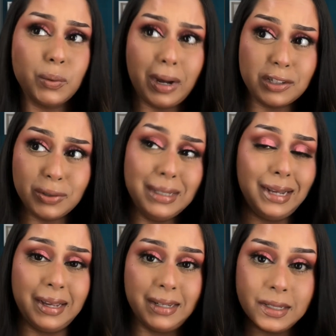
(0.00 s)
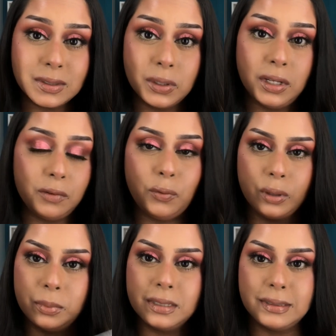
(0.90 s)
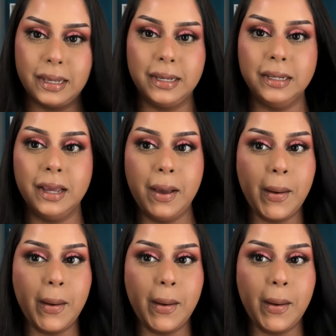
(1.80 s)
So actually, yeah, it is on the affordable side,